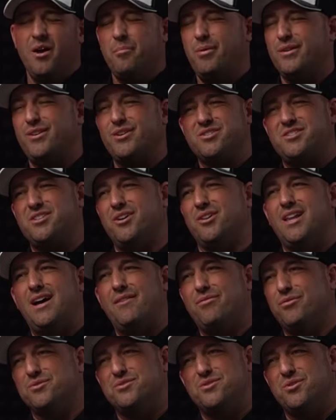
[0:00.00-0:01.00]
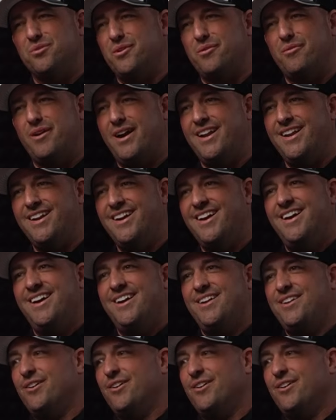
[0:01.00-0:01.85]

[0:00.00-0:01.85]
But there's still levels to it, right? Mm -hmm.